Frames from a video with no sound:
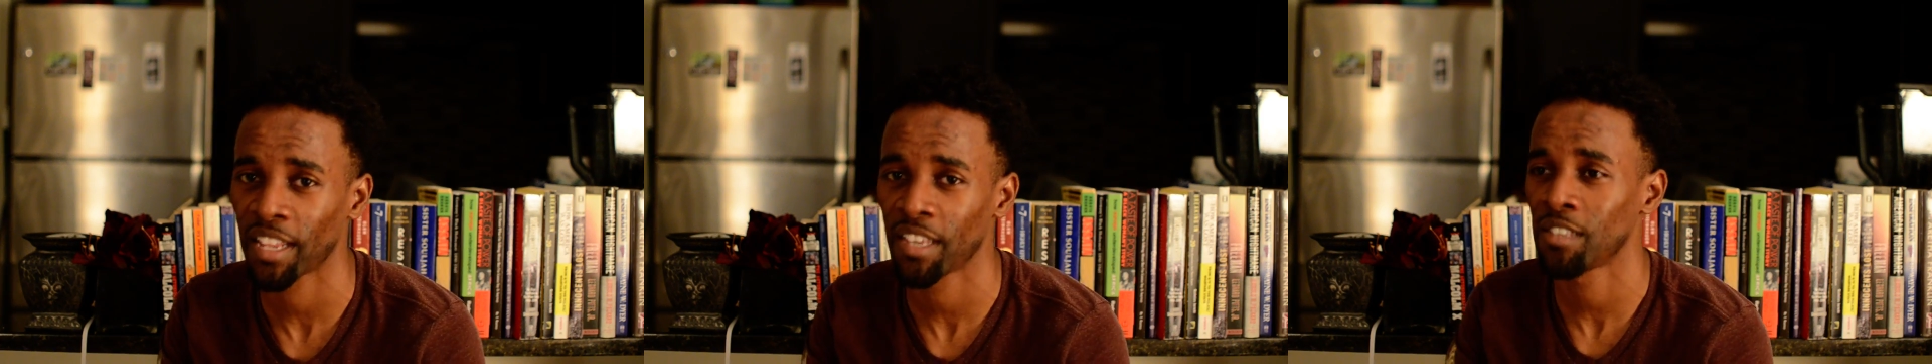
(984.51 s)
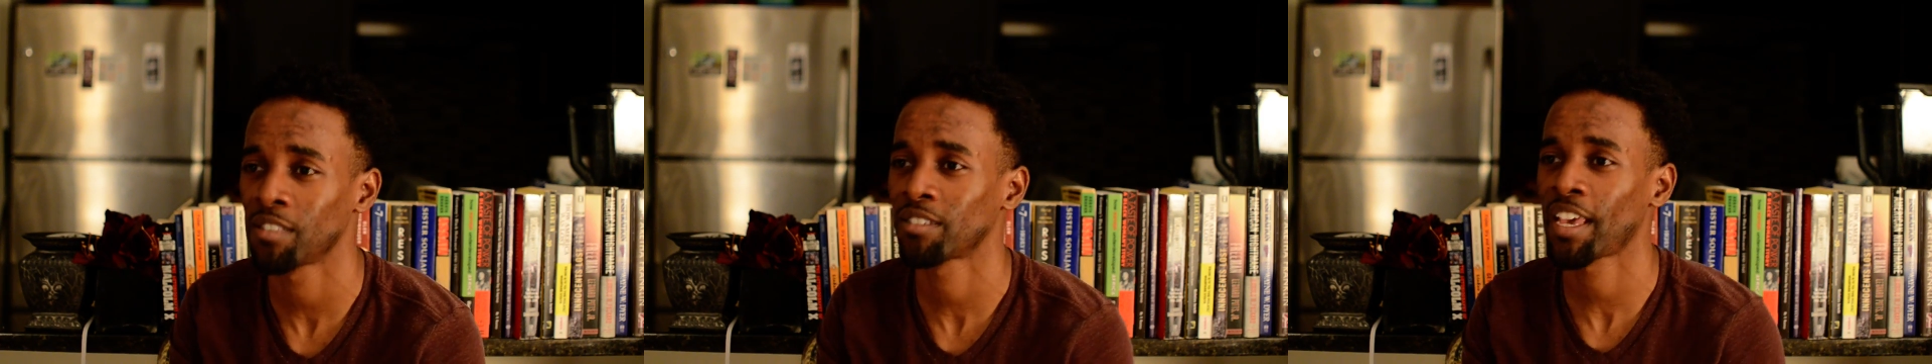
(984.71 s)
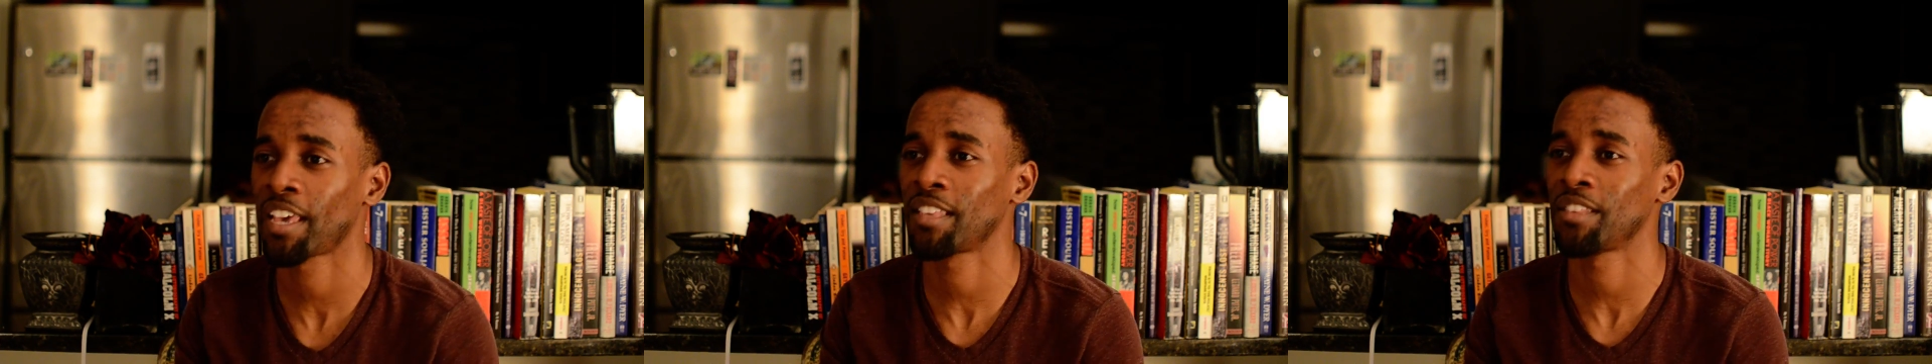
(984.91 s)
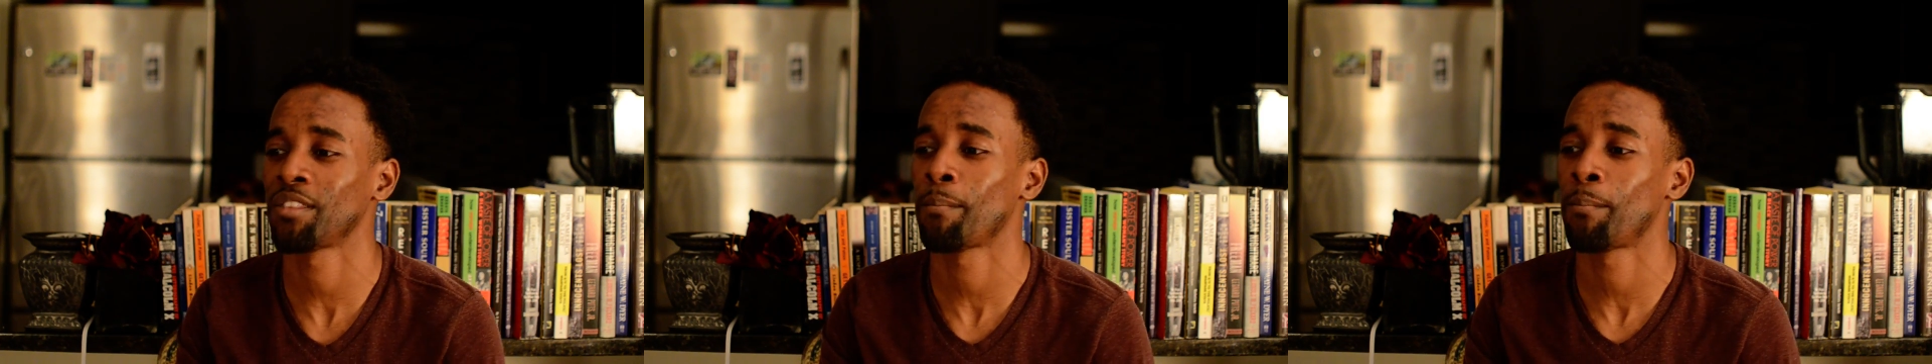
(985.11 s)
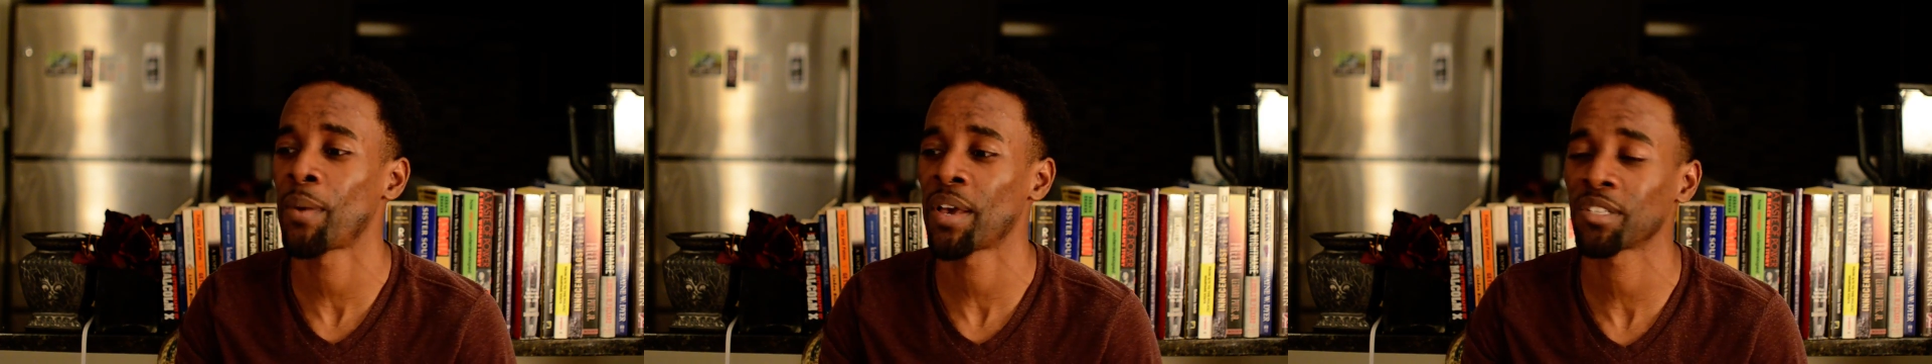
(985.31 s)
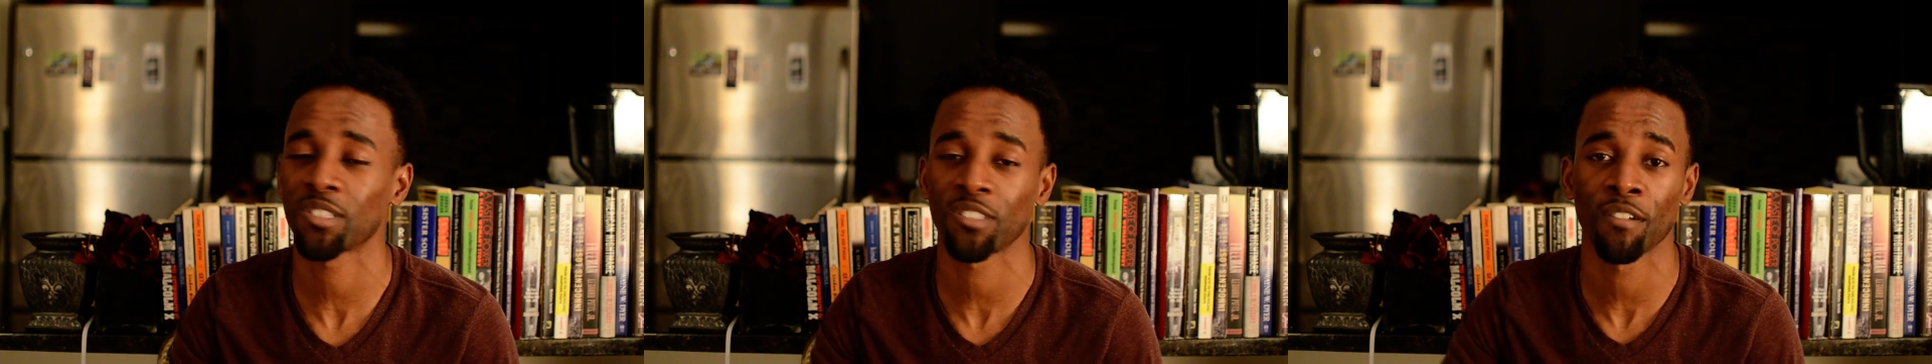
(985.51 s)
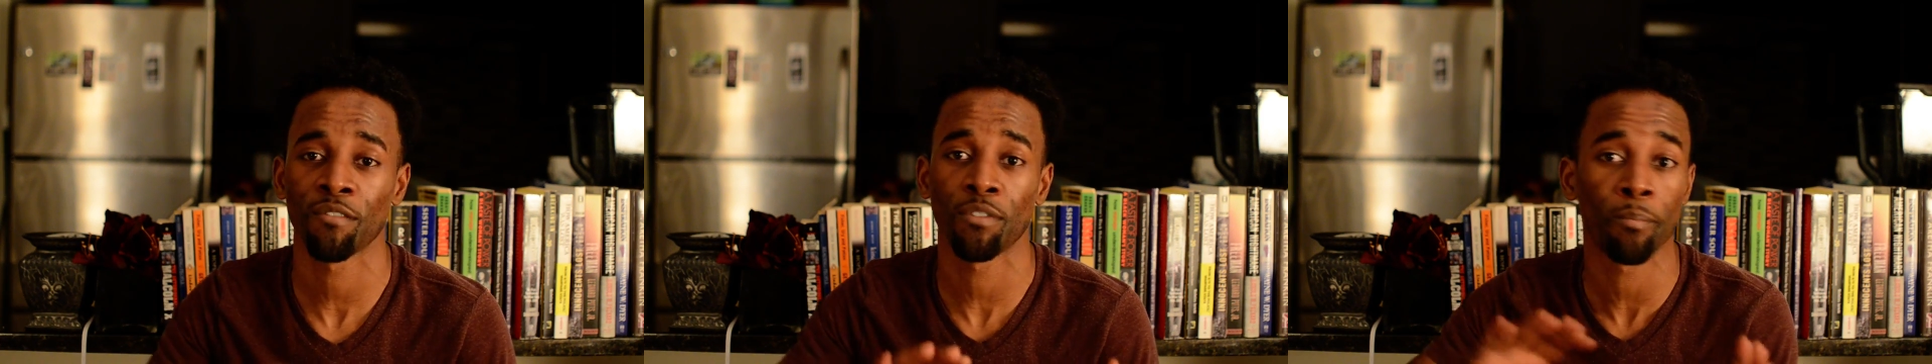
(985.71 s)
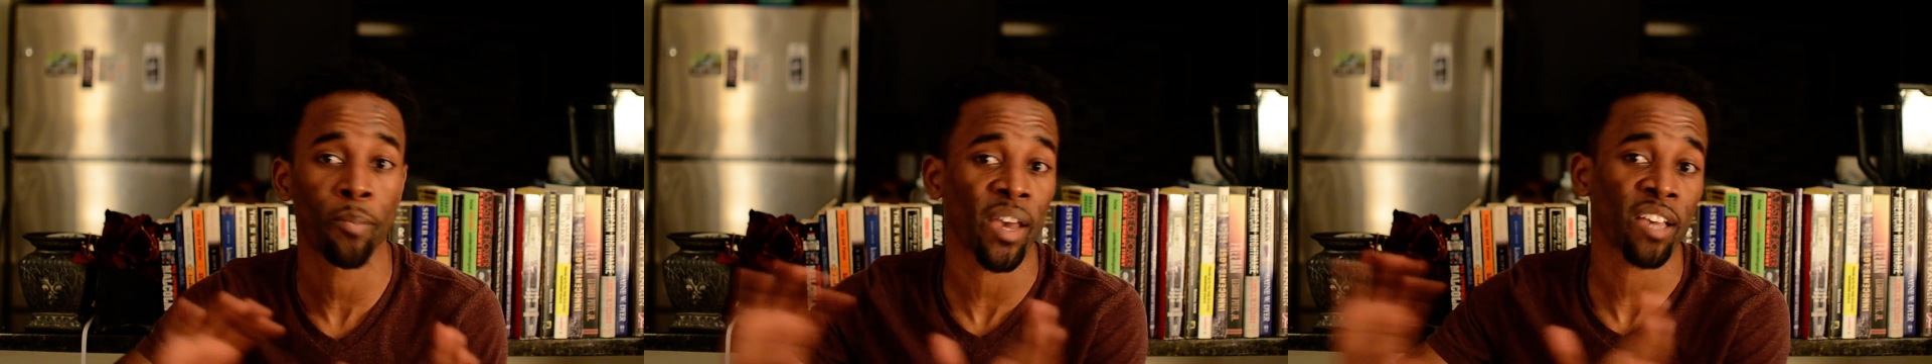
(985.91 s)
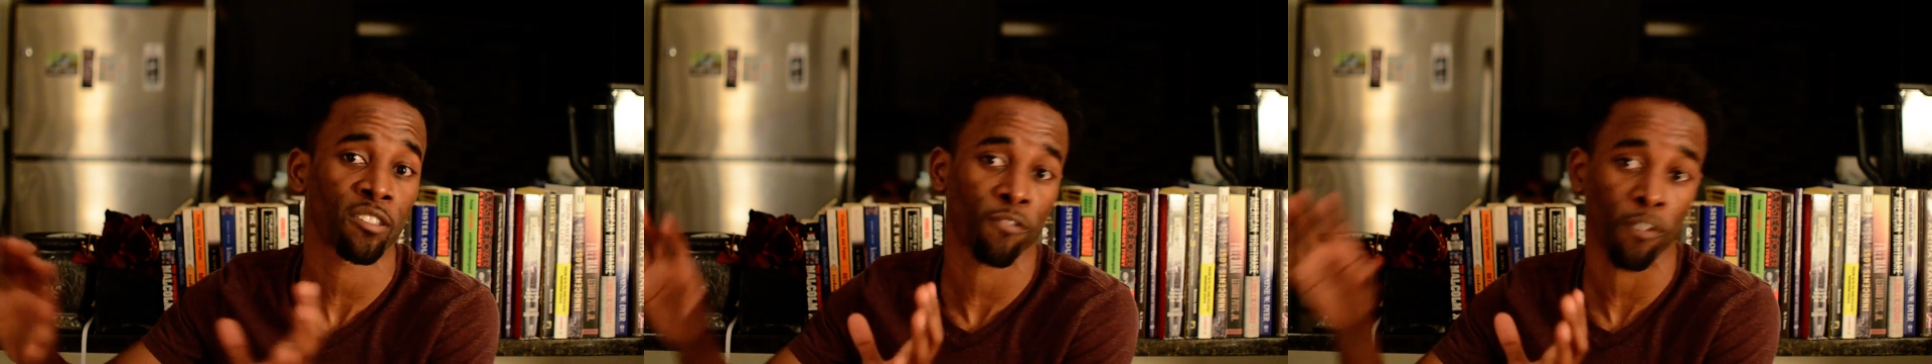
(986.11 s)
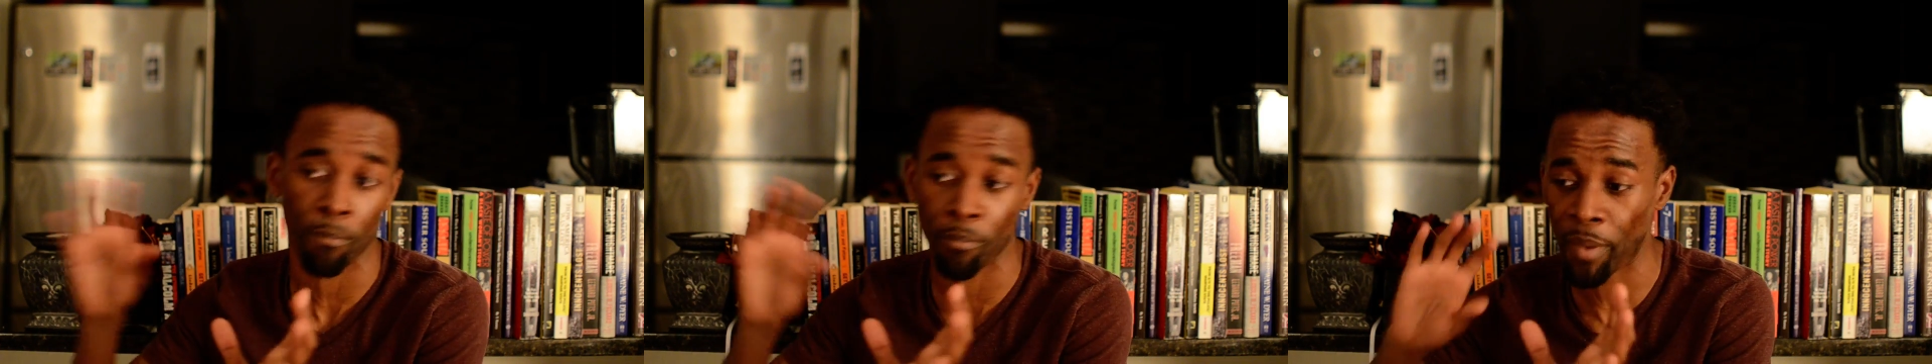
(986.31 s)
He's taken the best of the best
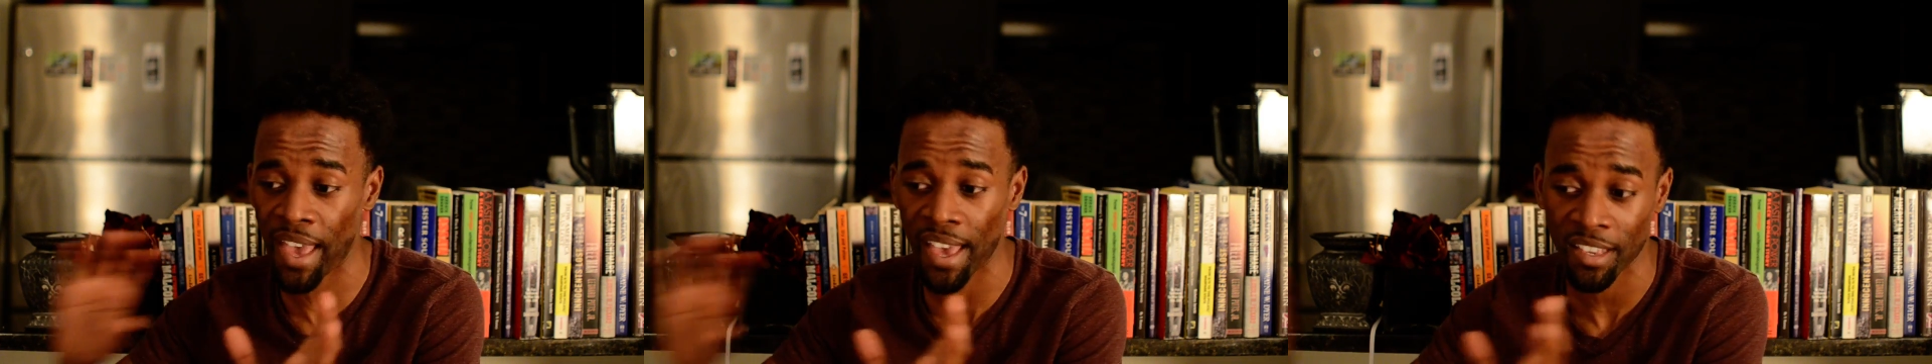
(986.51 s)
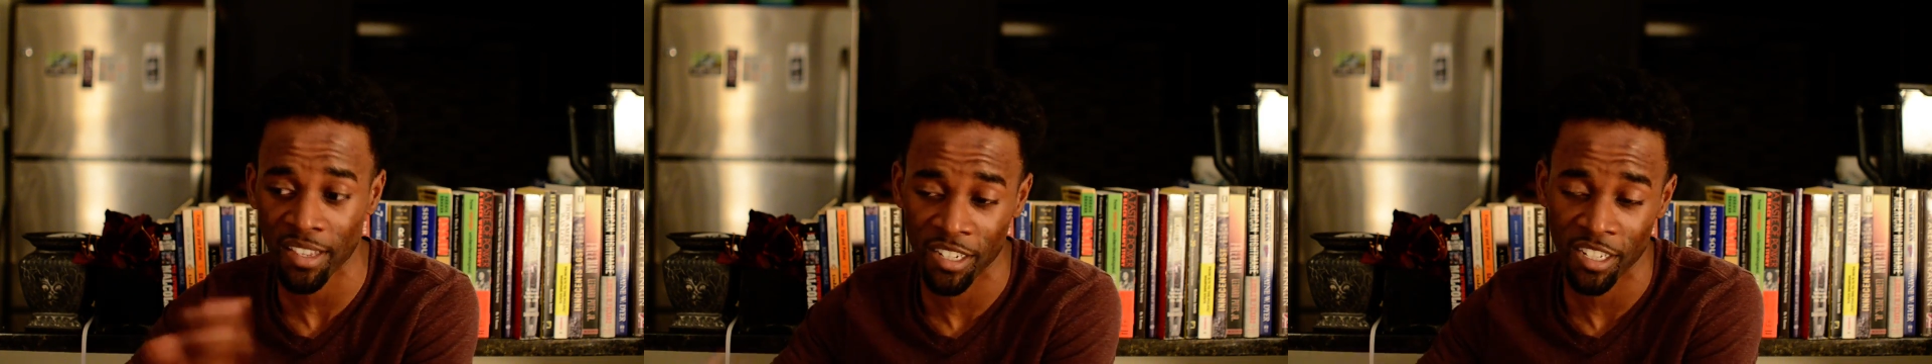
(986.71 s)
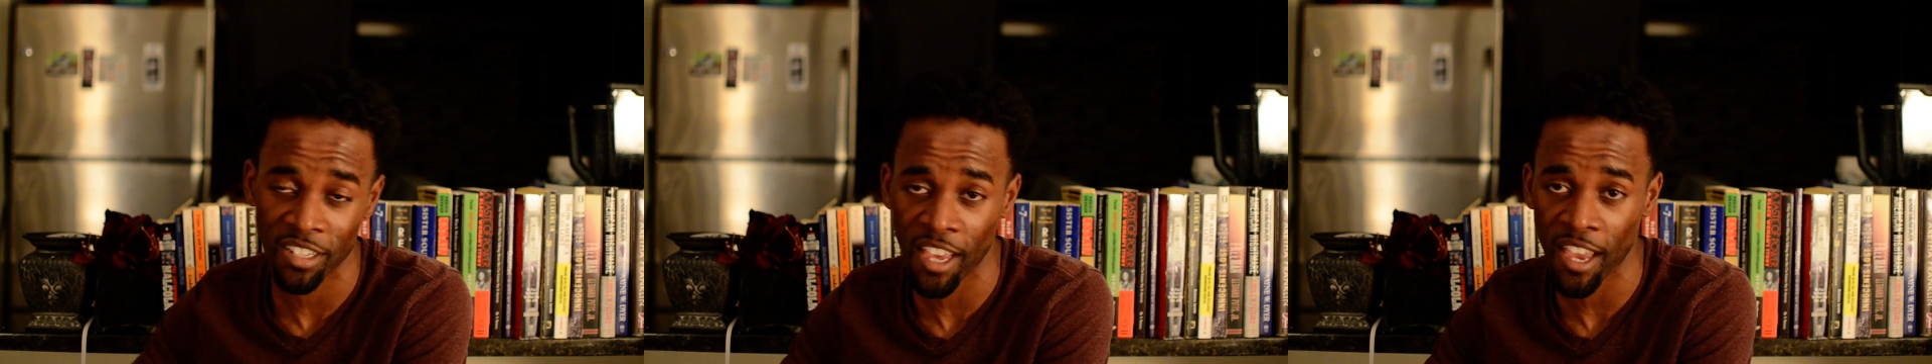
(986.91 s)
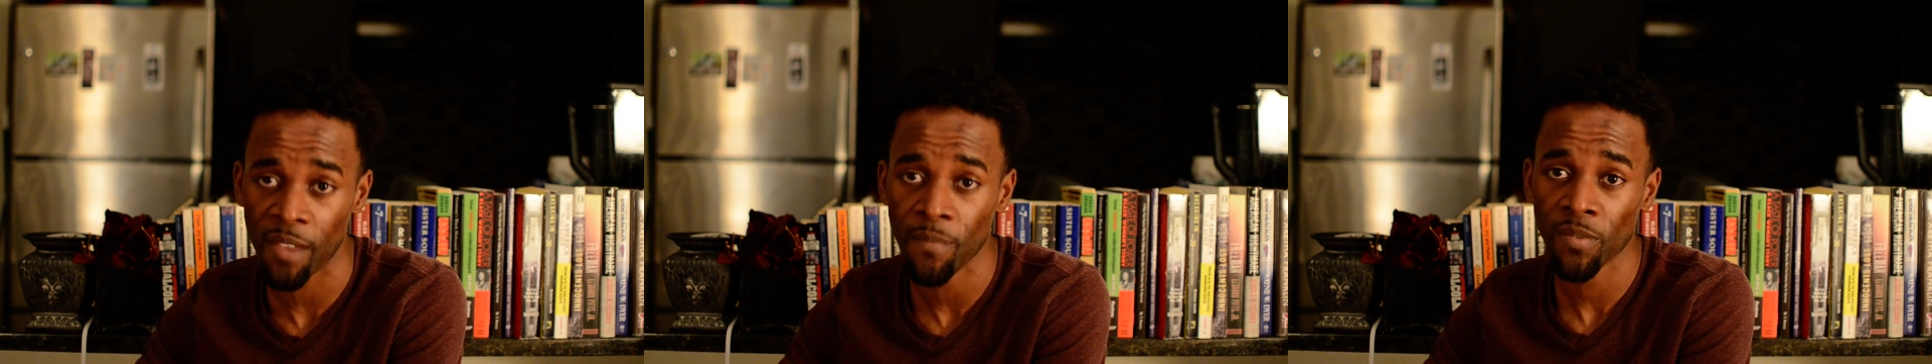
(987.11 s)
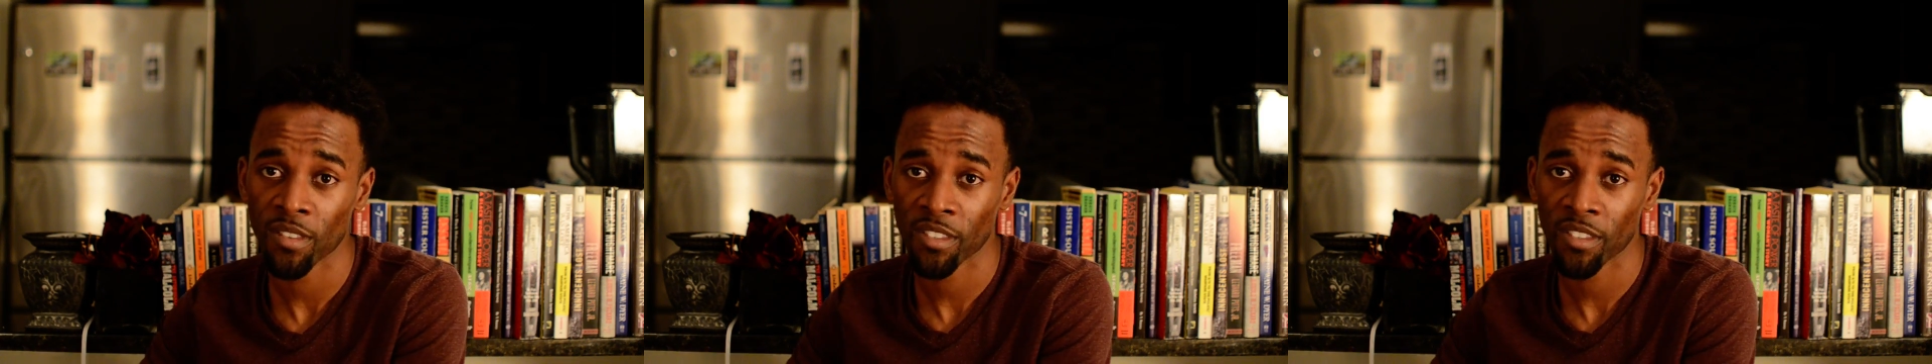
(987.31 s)
from back in the day,